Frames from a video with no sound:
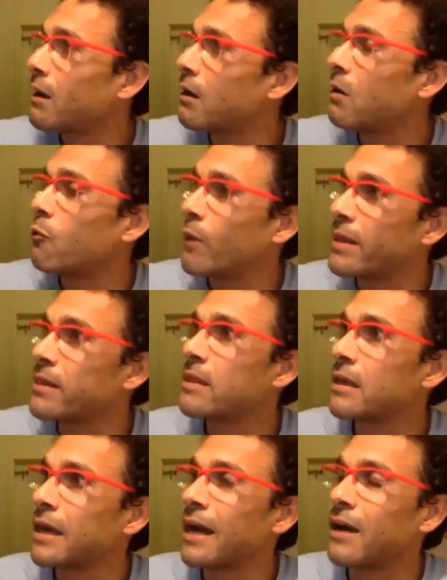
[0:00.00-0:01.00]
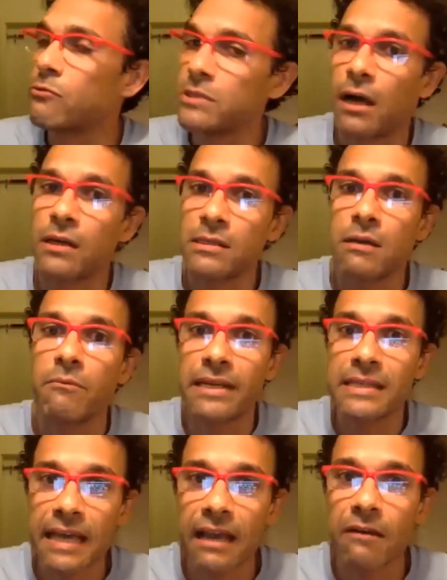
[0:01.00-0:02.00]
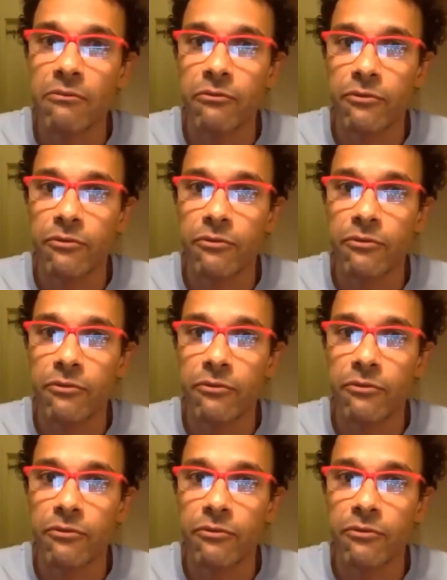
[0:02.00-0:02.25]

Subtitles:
one thing I was asking myself,